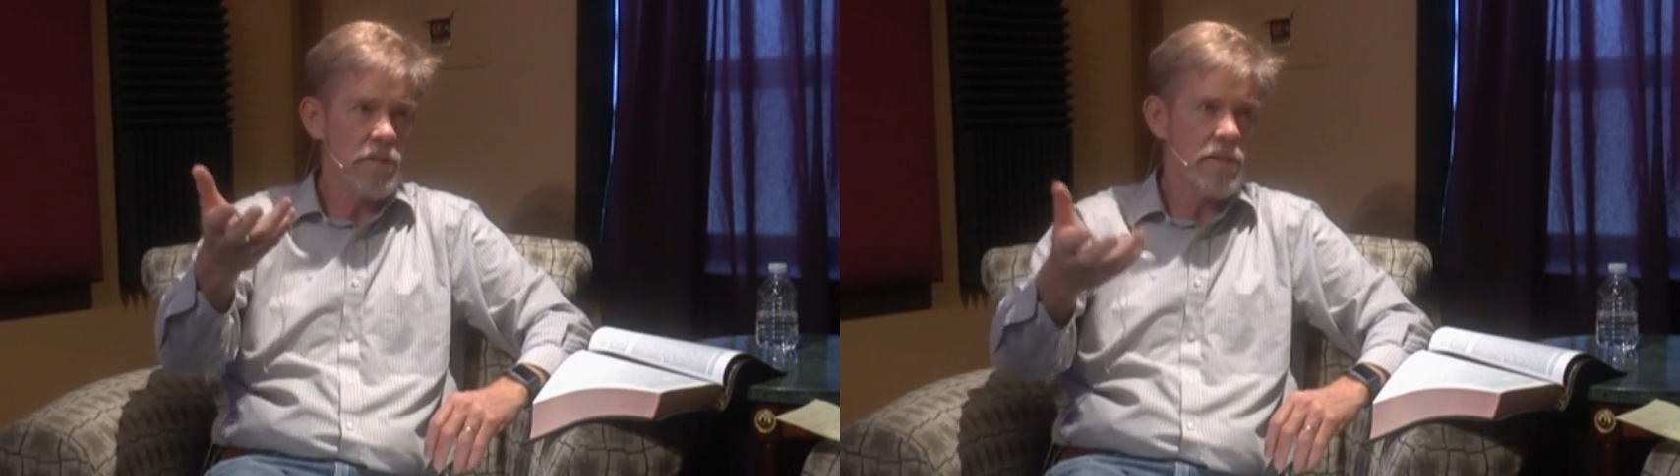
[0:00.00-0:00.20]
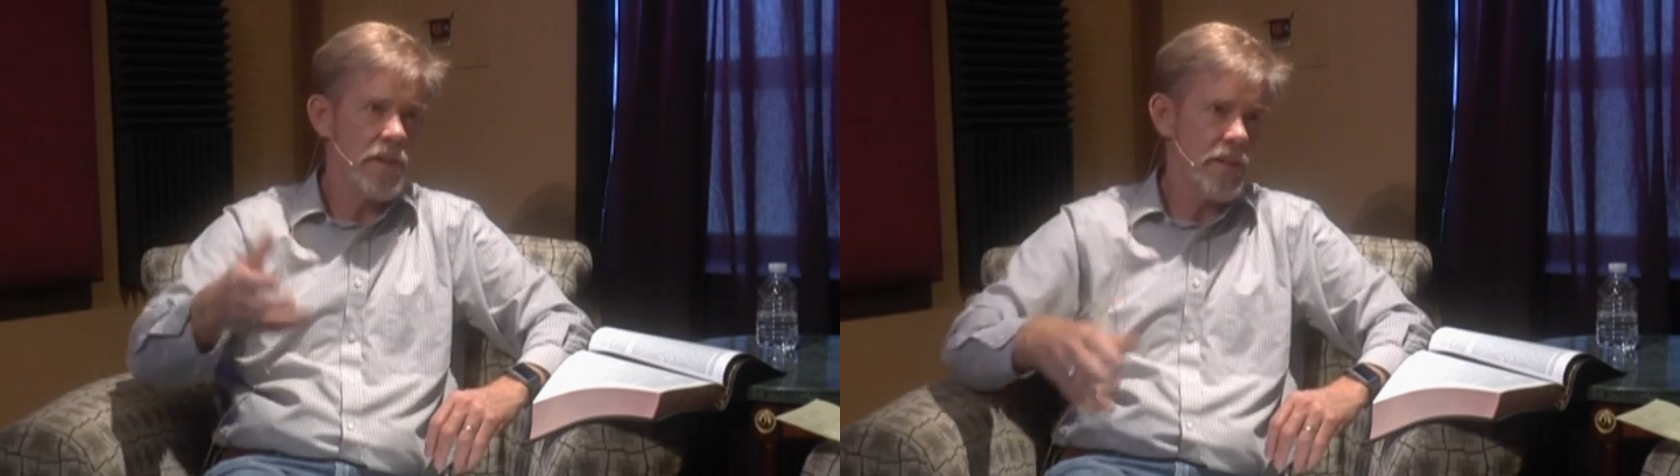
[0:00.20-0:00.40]

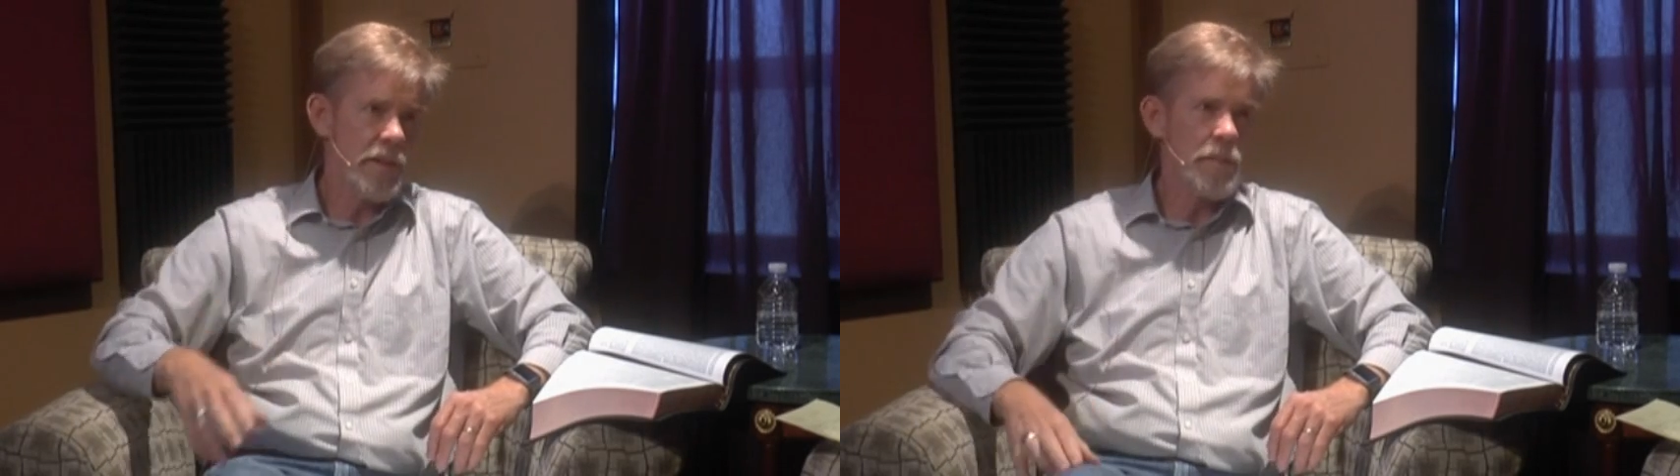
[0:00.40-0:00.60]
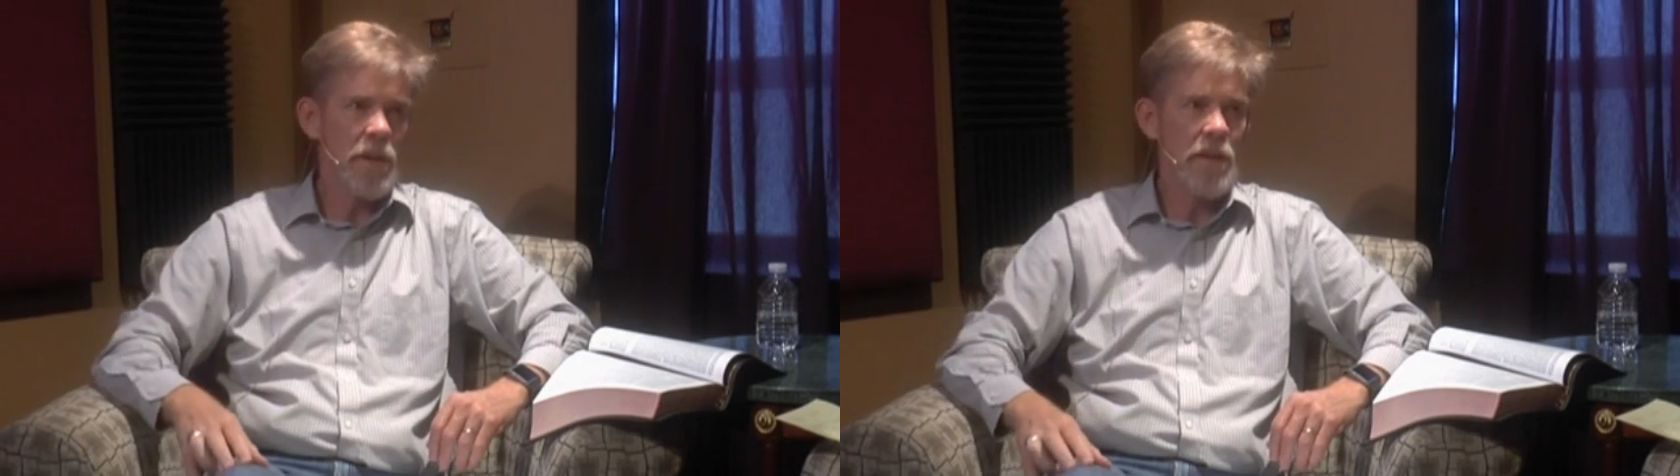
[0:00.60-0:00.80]
is how the
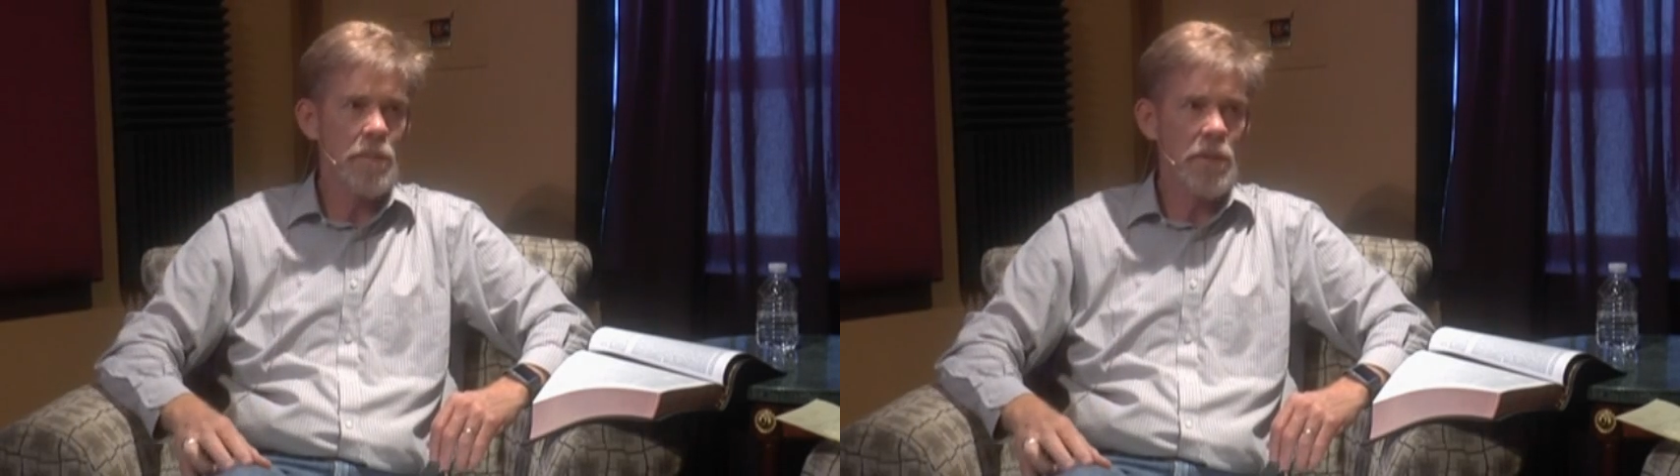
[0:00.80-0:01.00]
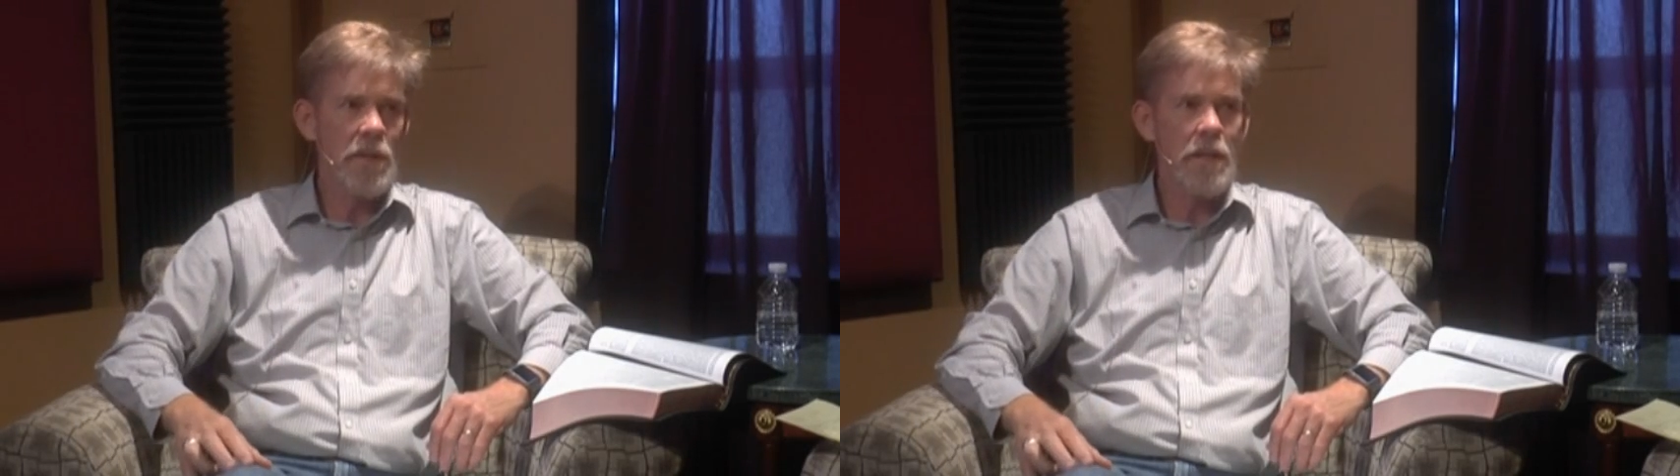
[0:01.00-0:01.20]
hymn writer
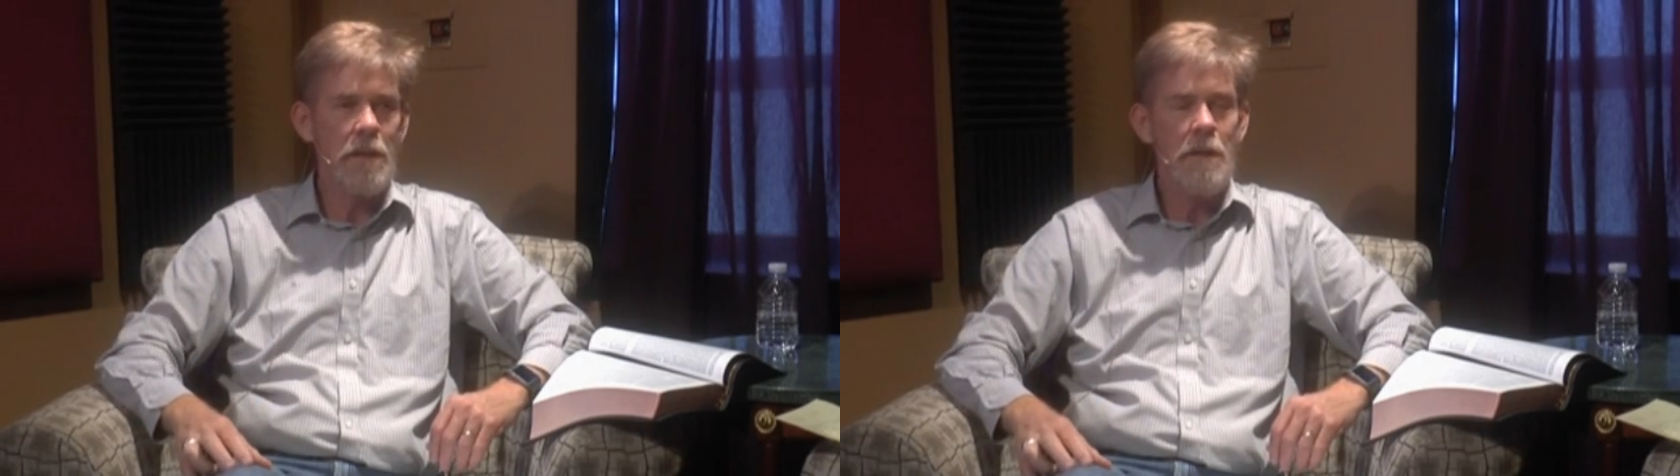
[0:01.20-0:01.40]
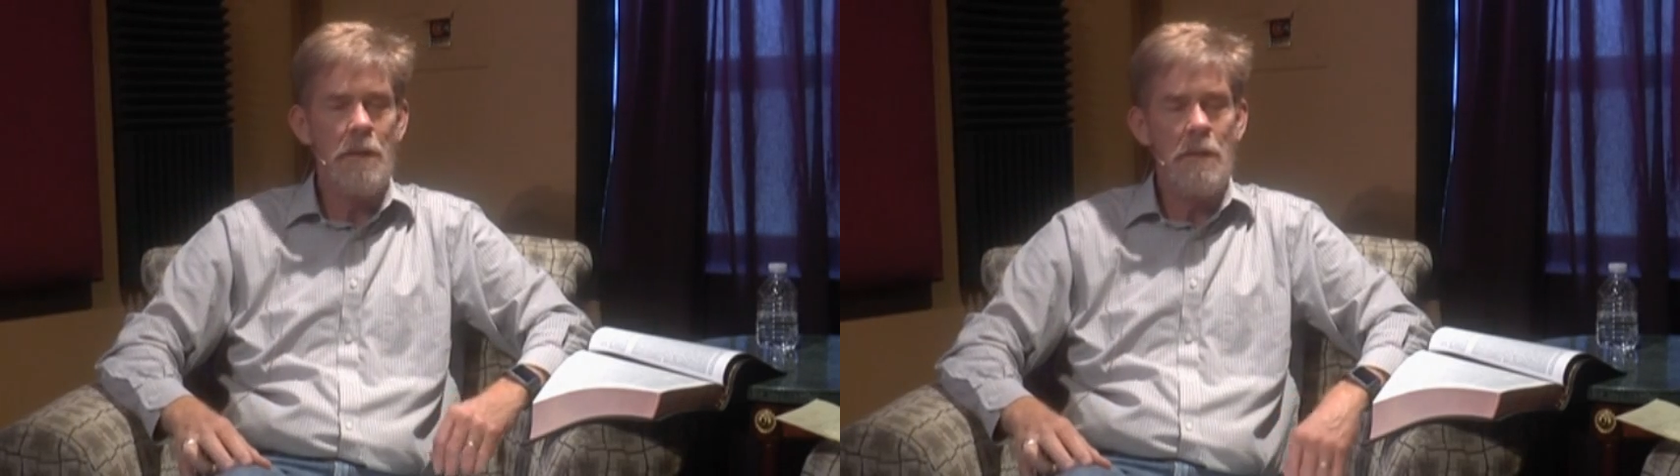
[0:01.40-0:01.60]
put it. Right.